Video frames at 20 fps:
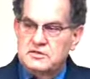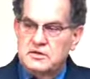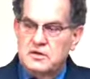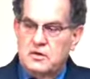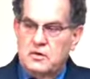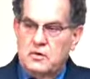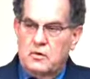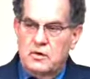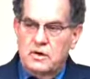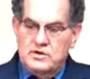
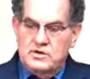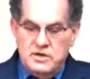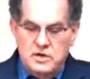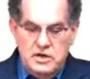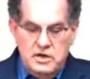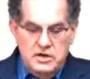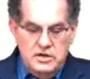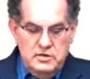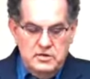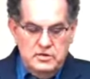So the Lord is
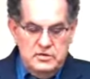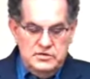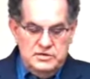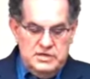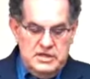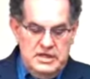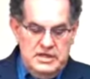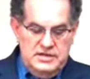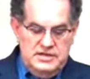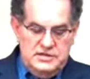going to
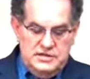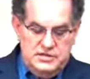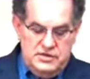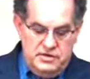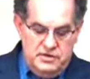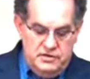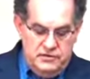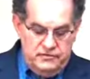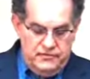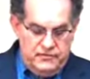use these
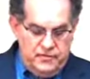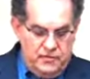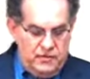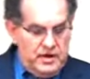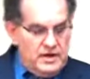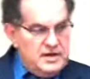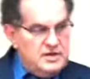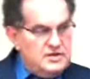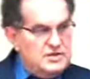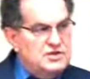two
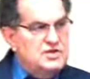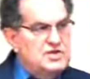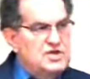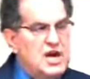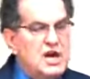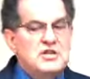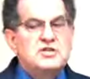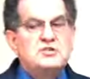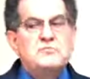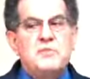for his
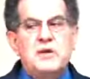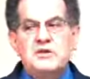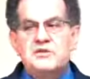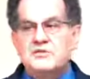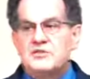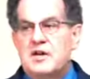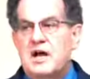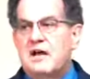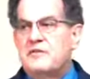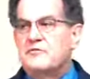
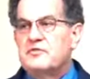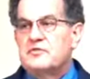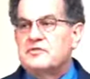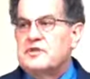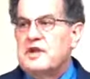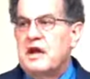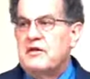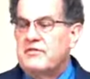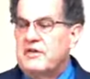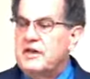judgments, not for
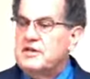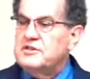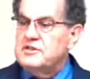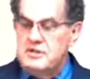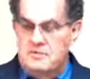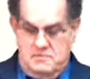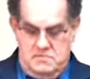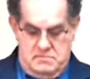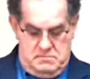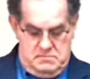
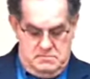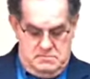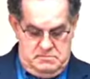salvation.